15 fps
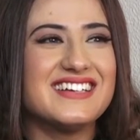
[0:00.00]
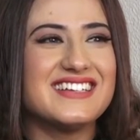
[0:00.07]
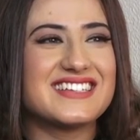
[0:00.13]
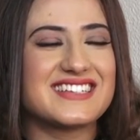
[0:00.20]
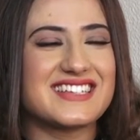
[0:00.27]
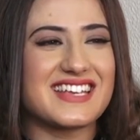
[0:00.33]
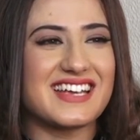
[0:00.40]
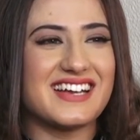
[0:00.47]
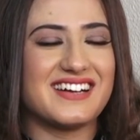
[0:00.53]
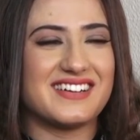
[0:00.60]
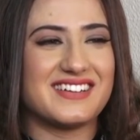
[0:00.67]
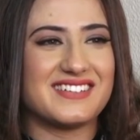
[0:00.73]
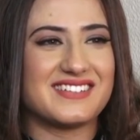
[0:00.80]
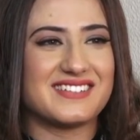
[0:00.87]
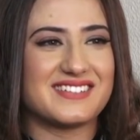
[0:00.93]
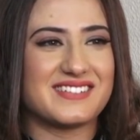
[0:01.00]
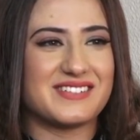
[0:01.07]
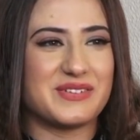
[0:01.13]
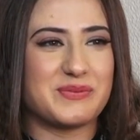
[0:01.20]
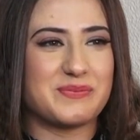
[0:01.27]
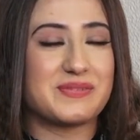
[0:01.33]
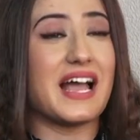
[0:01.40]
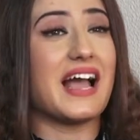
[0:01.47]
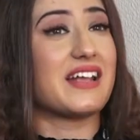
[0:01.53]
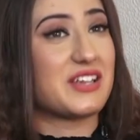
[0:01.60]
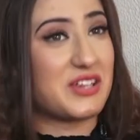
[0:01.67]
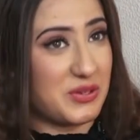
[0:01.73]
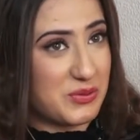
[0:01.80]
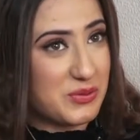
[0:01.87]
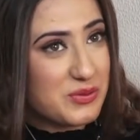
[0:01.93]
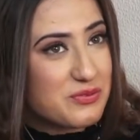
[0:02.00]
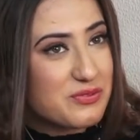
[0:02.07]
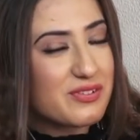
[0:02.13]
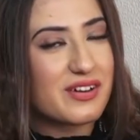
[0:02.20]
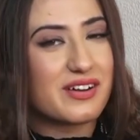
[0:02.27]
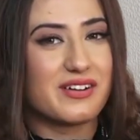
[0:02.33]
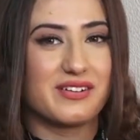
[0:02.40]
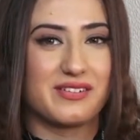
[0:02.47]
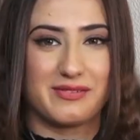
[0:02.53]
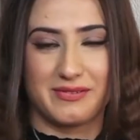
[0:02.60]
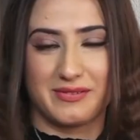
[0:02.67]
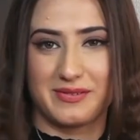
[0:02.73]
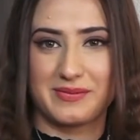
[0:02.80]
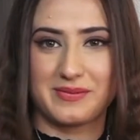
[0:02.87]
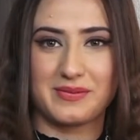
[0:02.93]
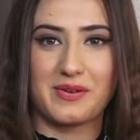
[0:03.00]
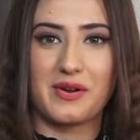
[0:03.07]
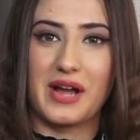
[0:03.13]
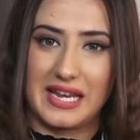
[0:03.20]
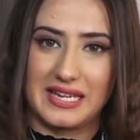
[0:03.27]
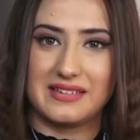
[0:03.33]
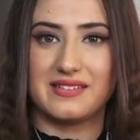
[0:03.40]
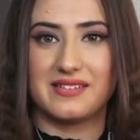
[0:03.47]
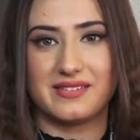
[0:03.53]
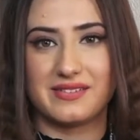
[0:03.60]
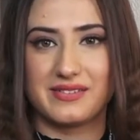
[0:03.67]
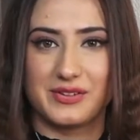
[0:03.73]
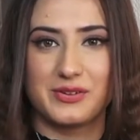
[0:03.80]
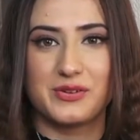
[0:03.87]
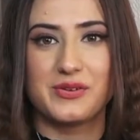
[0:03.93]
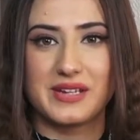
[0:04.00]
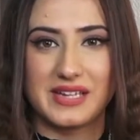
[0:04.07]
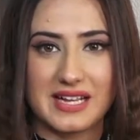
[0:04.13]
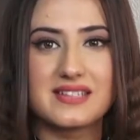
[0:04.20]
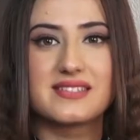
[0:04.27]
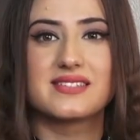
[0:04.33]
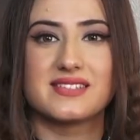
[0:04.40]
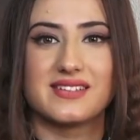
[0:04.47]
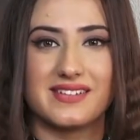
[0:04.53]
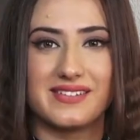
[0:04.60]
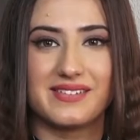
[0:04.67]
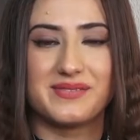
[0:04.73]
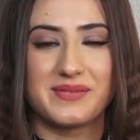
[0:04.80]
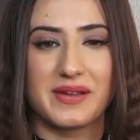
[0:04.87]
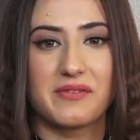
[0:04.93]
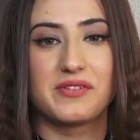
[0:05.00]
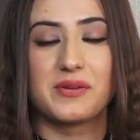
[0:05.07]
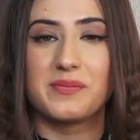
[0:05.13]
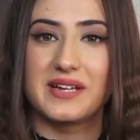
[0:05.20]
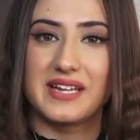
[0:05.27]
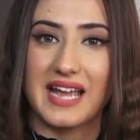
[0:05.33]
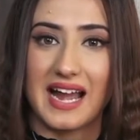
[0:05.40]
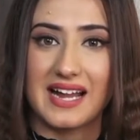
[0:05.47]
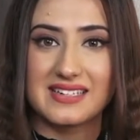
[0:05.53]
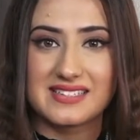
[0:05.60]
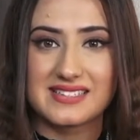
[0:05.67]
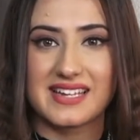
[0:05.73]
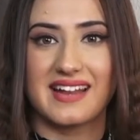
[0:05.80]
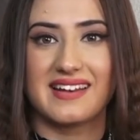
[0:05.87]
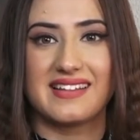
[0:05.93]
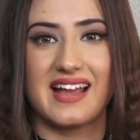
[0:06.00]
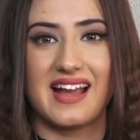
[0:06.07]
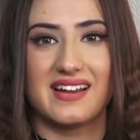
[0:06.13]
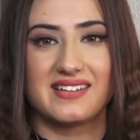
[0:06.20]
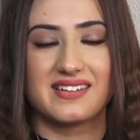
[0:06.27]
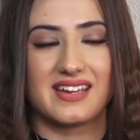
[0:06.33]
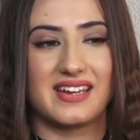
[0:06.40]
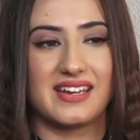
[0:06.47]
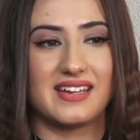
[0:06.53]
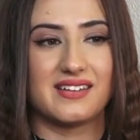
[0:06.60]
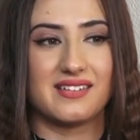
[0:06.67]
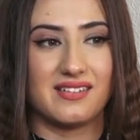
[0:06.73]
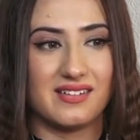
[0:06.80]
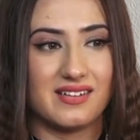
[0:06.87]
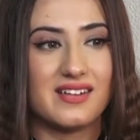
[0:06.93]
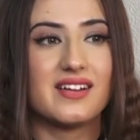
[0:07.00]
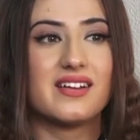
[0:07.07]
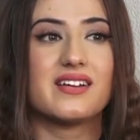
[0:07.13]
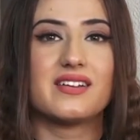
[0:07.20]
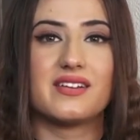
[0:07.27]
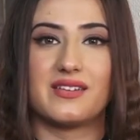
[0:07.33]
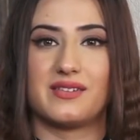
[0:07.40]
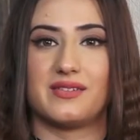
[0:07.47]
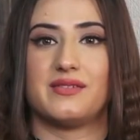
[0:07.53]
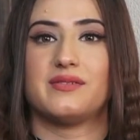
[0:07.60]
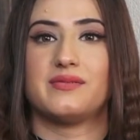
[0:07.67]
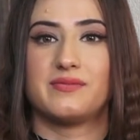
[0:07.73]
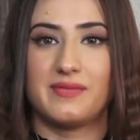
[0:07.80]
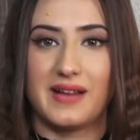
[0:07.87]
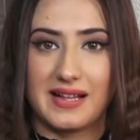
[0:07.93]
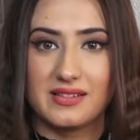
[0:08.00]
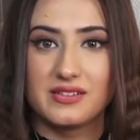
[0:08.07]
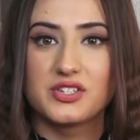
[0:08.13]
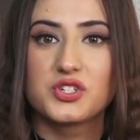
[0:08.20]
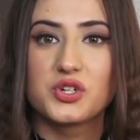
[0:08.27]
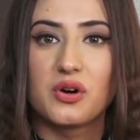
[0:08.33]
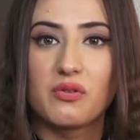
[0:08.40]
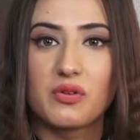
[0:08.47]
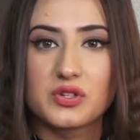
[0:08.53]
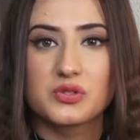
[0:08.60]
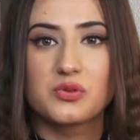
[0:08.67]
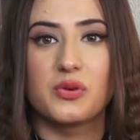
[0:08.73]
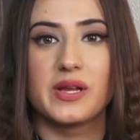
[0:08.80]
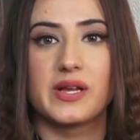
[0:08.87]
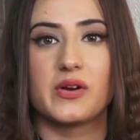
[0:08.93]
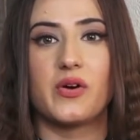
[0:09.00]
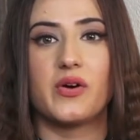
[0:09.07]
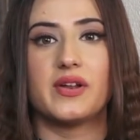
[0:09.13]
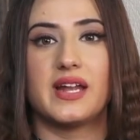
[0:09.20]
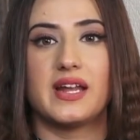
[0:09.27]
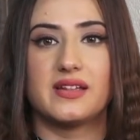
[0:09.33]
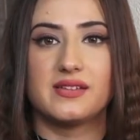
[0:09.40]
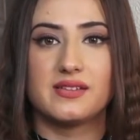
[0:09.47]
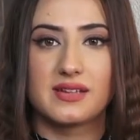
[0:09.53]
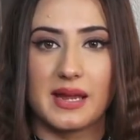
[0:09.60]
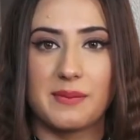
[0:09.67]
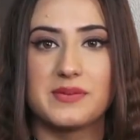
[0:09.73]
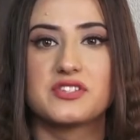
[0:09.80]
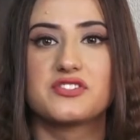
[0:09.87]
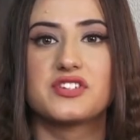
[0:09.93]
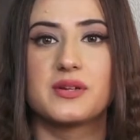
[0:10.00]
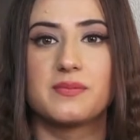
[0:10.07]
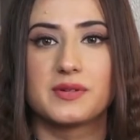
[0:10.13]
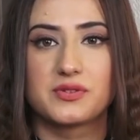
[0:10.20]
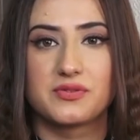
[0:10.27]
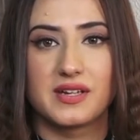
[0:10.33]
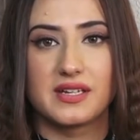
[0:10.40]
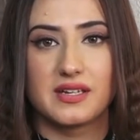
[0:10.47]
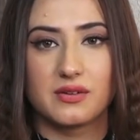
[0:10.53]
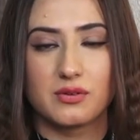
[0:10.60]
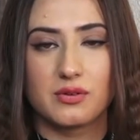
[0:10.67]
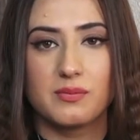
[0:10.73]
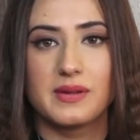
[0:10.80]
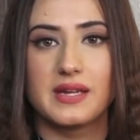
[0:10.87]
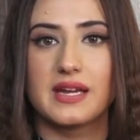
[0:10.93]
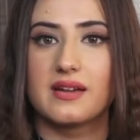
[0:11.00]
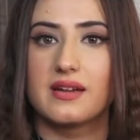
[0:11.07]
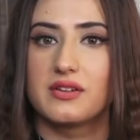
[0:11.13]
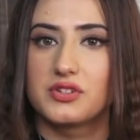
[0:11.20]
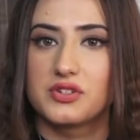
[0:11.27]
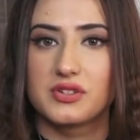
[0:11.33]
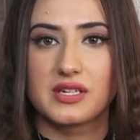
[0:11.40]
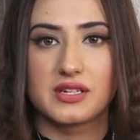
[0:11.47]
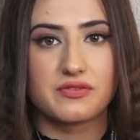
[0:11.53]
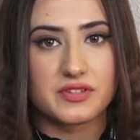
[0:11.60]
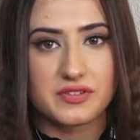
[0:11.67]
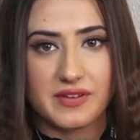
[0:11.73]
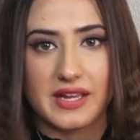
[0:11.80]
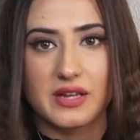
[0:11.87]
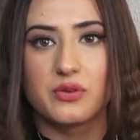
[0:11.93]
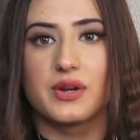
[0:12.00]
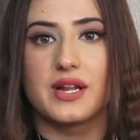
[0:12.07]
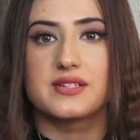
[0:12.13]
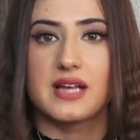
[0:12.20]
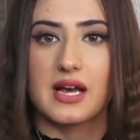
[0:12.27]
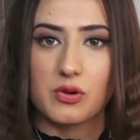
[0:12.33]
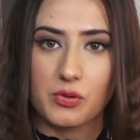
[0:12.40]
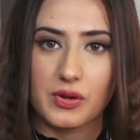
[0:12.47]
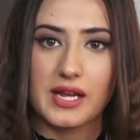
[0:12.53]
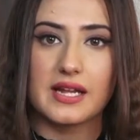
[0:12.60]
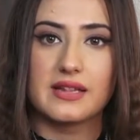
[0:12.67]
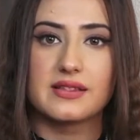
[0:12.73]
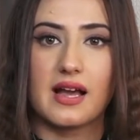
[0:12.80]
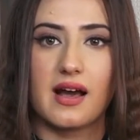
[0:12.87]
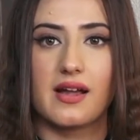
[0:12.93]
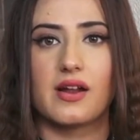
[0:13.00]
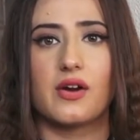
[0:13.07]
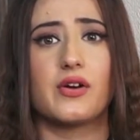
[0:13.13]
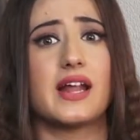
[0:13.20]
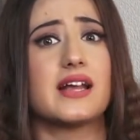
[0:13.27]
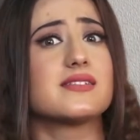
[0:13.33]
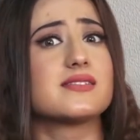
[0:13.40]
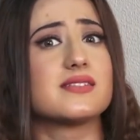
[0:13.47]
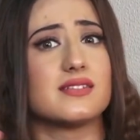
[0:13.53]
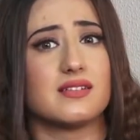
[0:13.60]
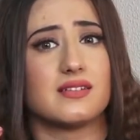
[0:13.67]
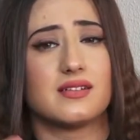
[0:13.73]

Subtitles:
See, thank you. And you know, yes, everybody had said that ki, while the show was going on and the chemistry between, you know, me and Arjun, it was very good as Arohi and Tara, or as